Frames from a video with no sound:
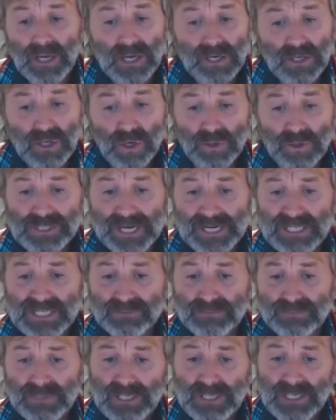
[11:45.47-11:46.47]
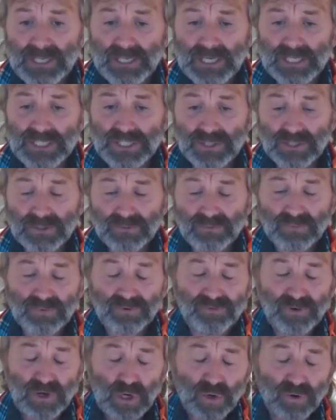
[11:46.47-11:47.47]
contacted me as a
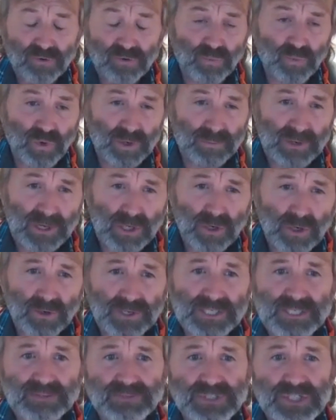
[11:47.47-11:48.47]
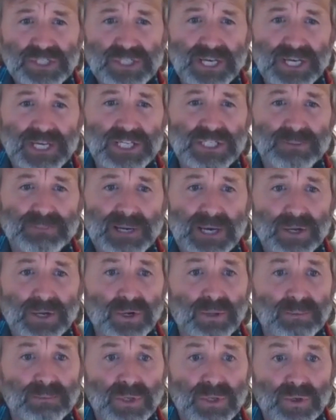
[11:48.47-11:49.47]
referral from one of my colleagues in the States about an
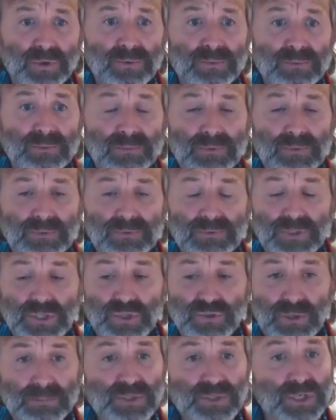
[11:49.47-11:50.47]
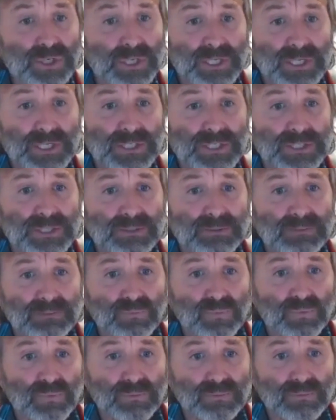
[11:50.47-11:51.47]
immune disruption in his
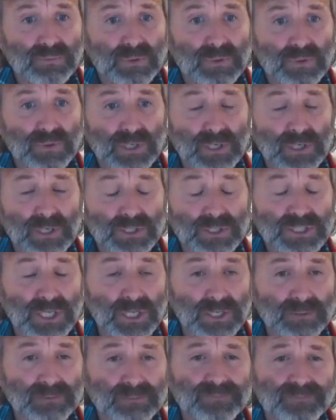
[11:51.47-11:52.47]
son.